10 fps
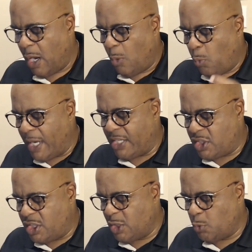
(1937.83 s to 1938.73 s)
What
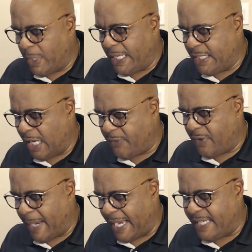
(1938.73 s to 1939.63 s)
should we have done for
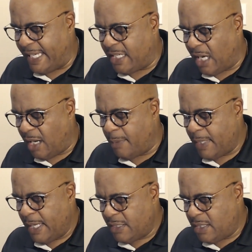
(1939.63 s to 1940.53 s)
him? Has he
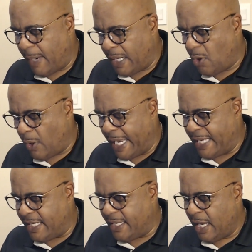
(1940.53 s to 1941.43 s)
come to my court?
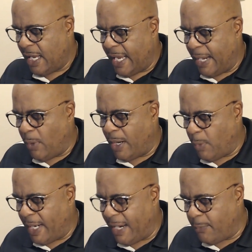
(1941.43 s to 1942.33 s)

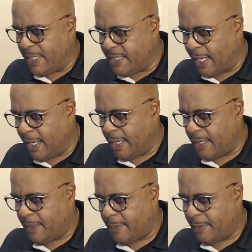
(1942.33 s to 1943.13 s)
What have we done?